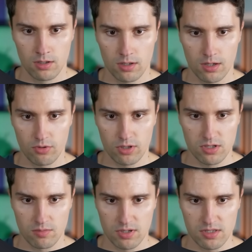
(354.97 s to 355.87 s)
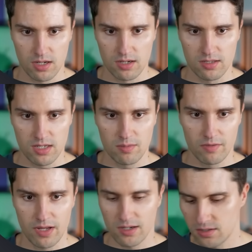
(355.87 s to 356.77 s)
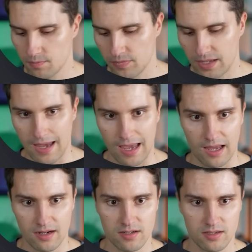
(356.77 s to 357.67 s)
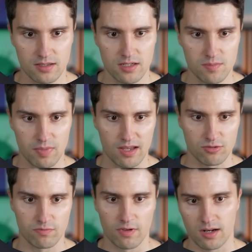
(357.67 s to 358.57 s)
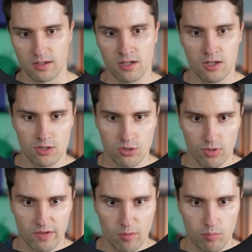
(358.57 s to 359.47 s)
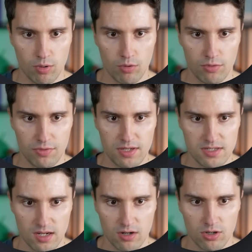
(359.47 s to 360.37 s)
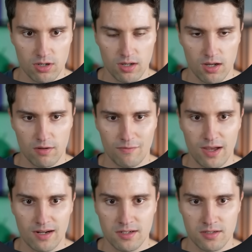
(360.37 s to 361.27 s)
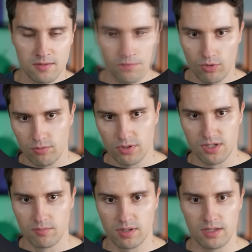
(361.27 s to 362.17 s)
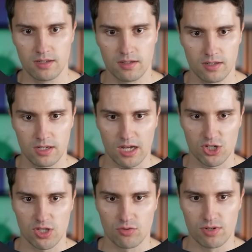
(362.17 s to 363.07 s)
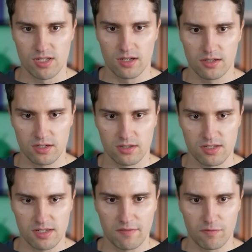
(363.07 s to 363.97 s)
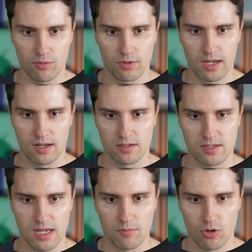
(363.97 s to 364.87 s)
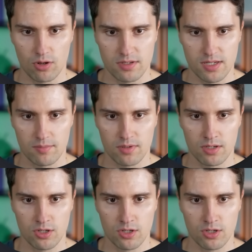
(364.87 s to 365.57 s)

And we then simply say, is email valid? And is password valid? So whenever both these are valid, we will simply cache that result in a state flow again, same concept,